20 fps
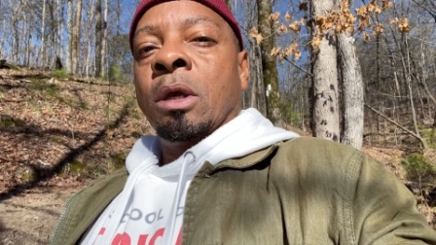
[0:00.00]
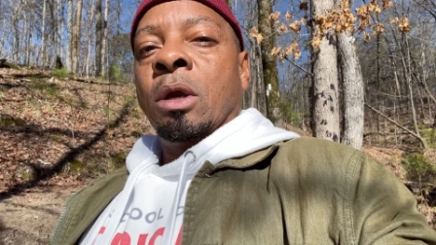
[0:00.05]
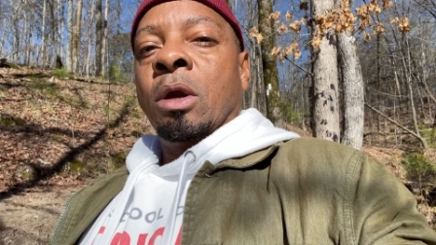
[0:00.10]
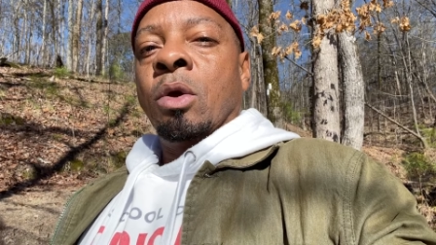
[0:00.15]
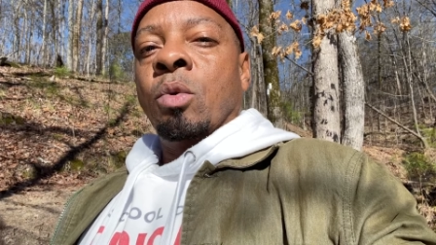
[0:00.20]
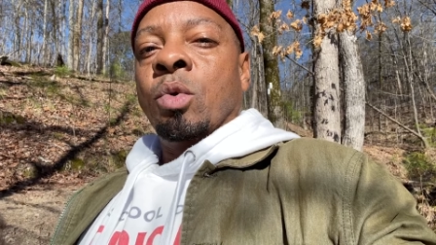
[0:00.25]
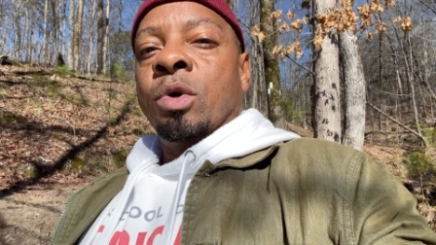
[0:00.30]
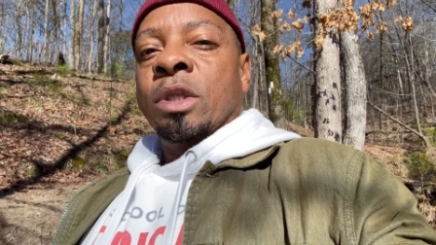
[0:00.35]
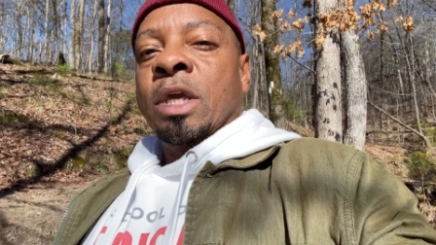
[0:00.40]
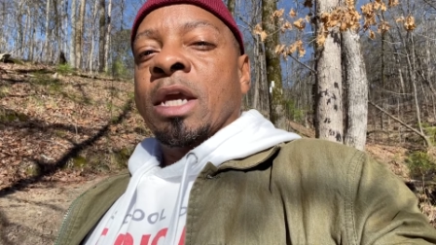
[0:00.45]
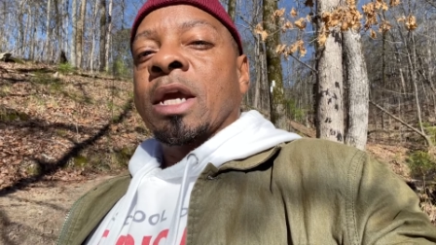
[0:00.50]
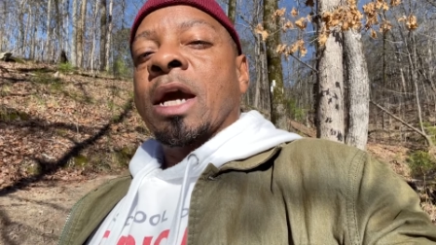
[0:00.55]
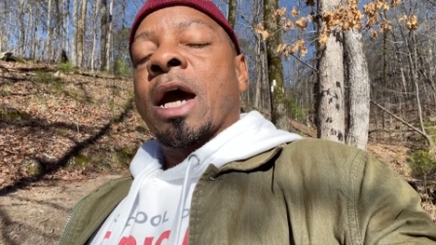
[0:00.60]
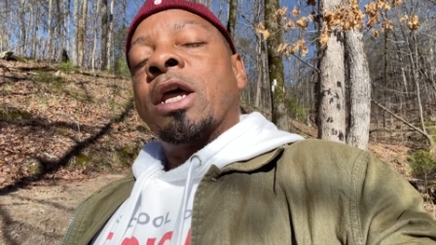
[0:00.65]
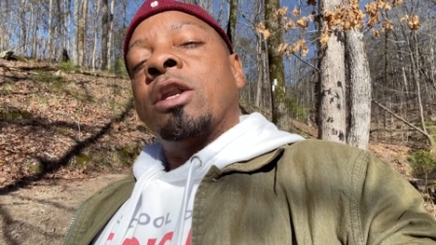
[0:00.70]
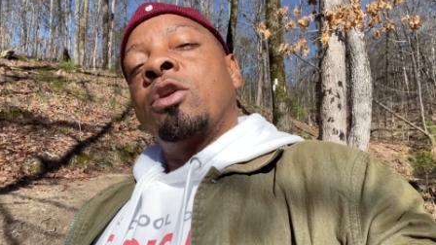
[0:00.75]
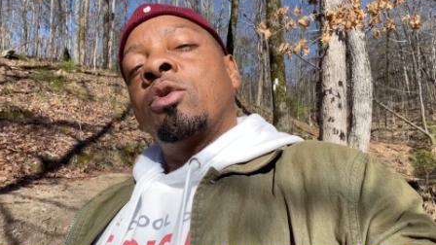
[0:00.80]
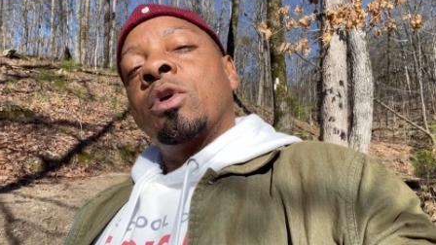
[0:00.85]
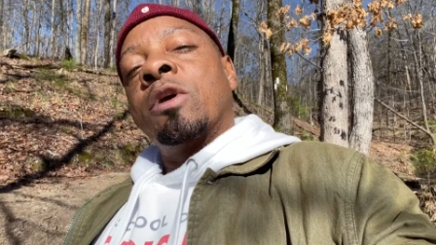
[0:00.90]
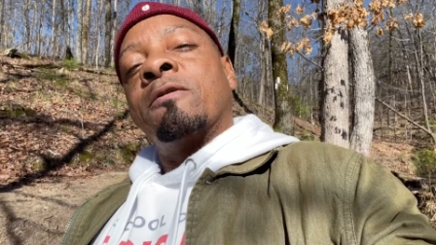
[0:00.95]
when they got
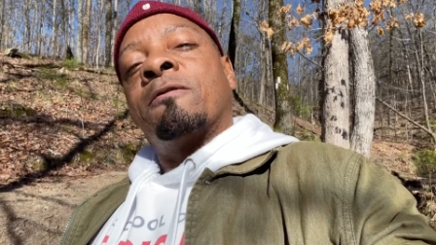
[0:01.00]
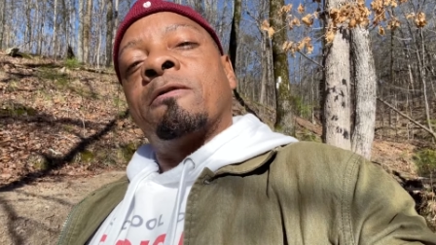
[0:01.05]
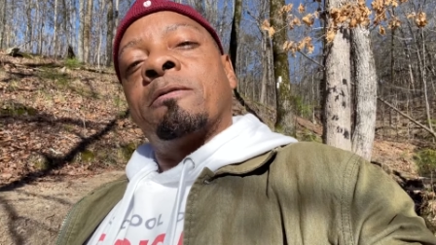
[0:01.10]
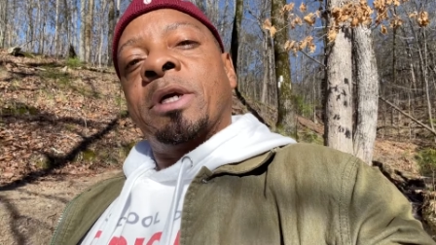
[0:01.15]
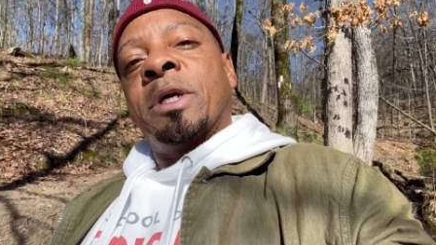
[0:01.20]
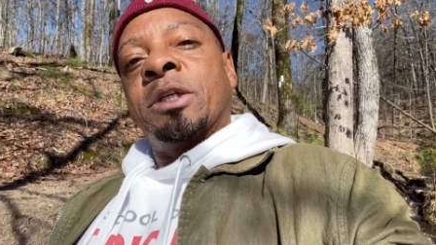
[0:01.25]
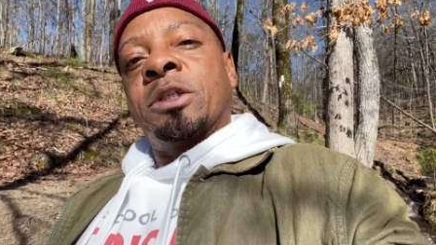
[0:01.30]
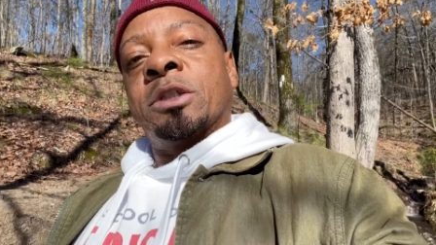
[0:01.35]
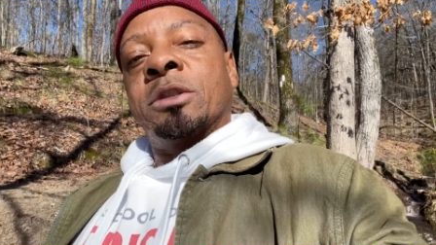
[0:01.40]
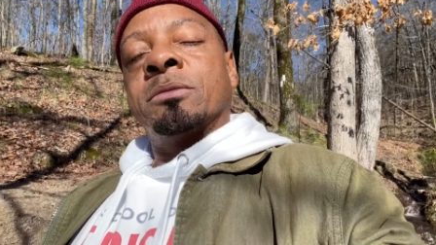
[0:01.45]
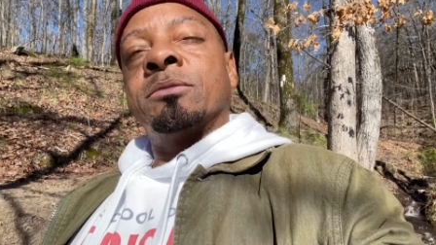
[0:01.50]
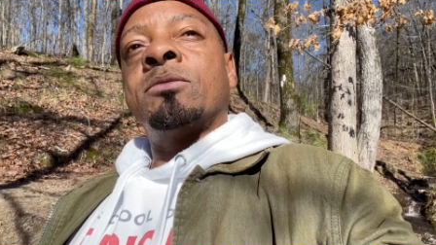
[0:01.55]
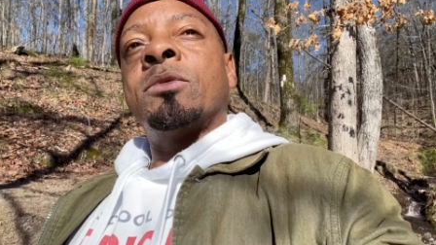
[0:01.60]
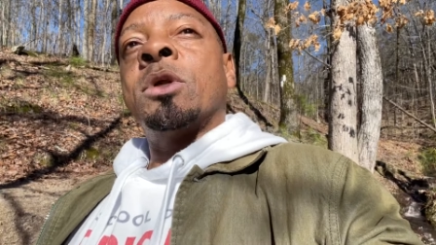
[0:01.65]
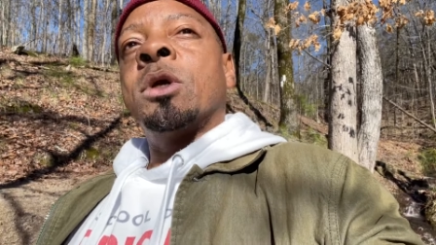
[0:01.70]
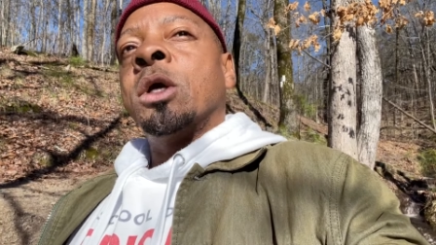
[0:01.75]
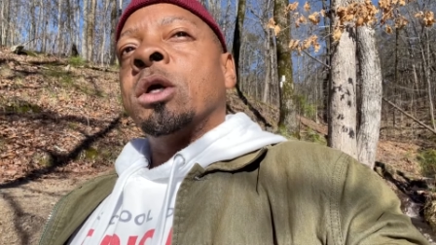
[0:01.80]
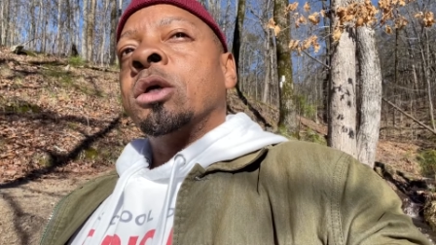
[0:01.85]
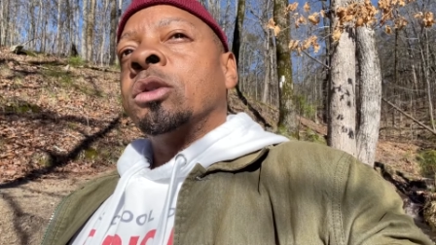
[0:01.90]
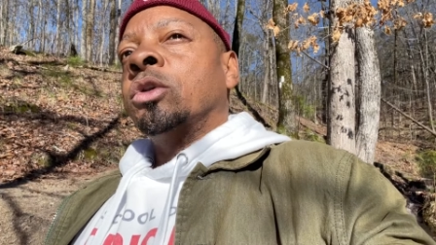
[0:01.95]
new information.
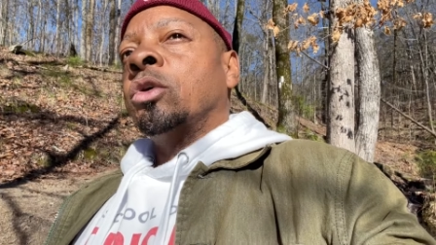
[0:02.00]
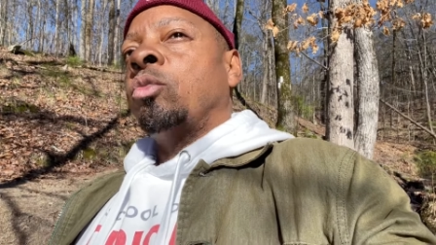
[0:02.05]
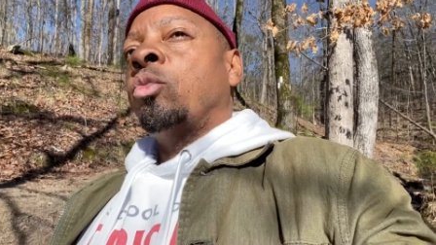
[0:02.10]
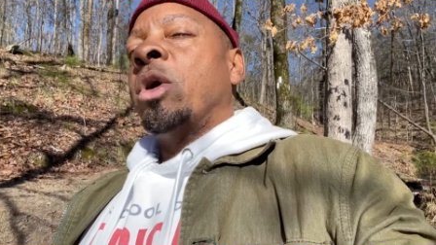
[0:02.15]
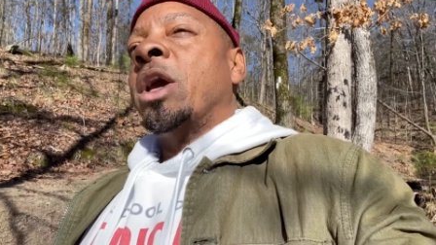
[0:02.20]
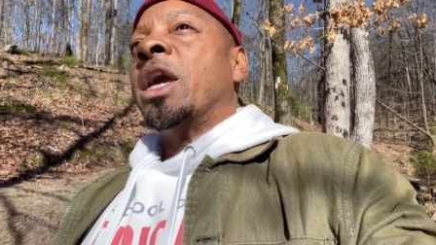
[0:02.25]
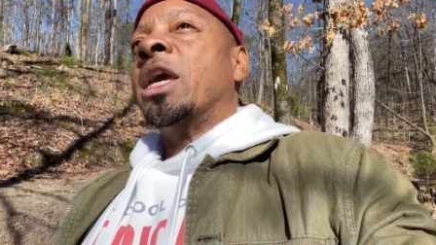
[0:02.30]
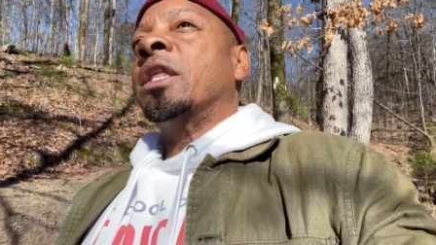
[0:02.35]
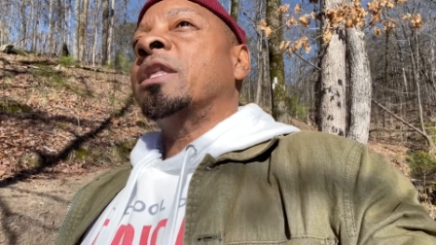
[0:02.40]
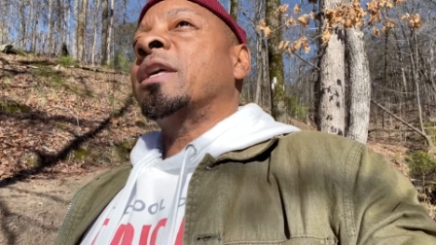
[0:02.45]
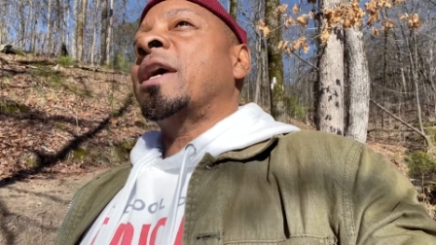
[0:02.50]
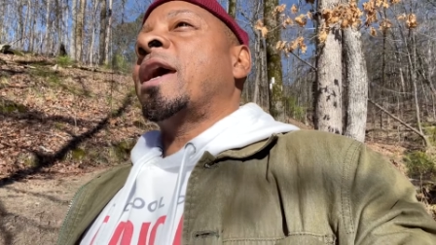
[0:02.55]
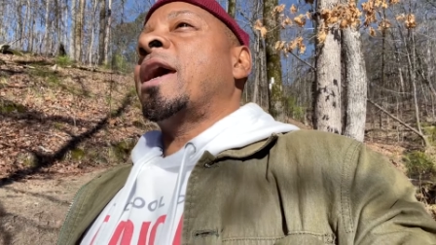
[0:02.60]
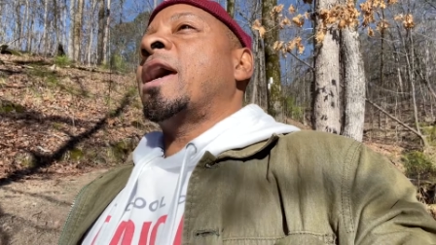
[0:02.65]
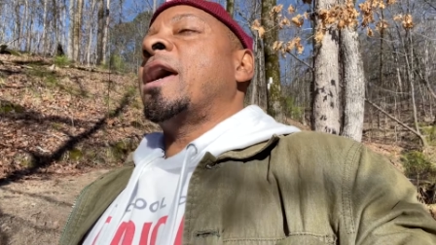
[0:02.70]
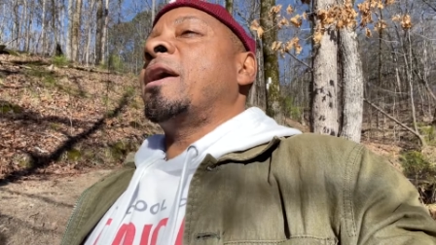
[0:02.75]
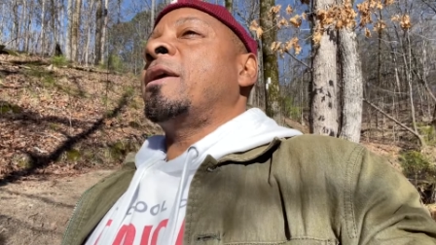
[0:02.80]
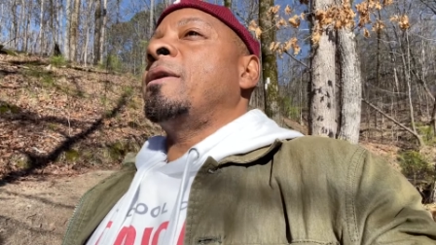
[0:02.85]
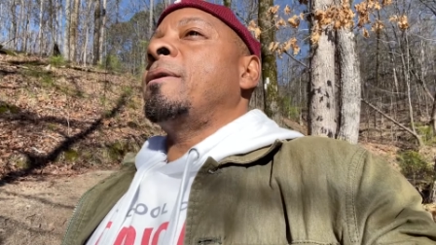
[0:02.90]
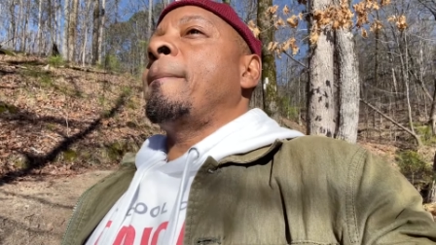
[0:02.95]
The way
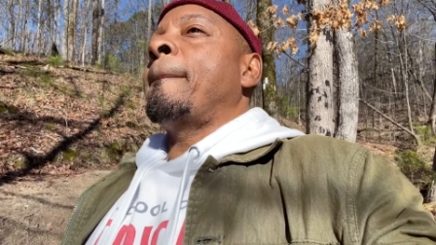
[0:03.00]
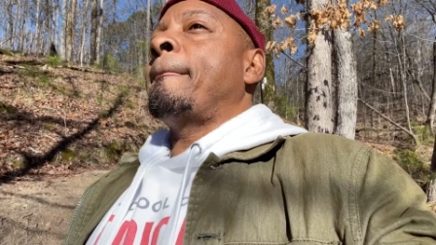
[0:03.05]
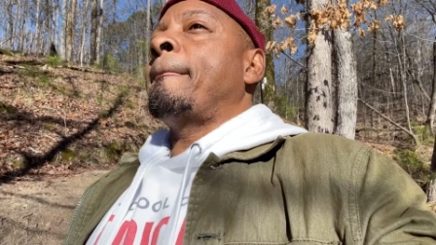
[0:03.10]
that